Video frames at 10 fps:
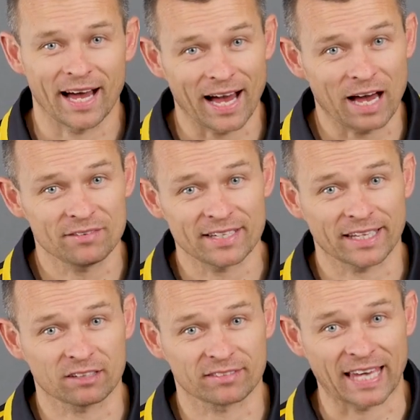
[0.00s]
half a
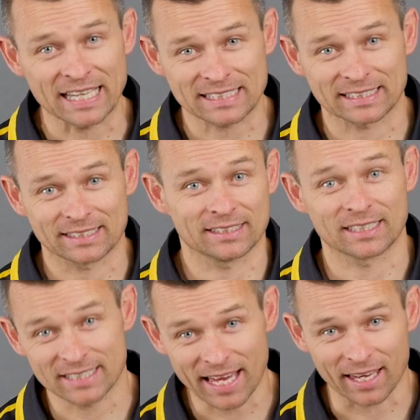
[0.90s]
tank of gasoline in the
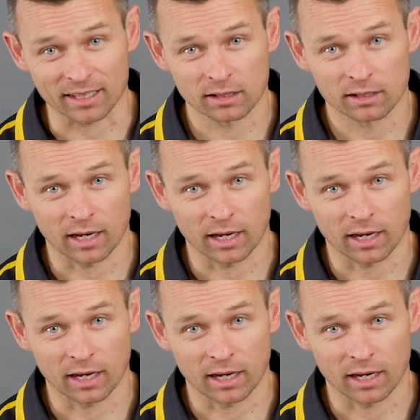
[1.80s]
tank,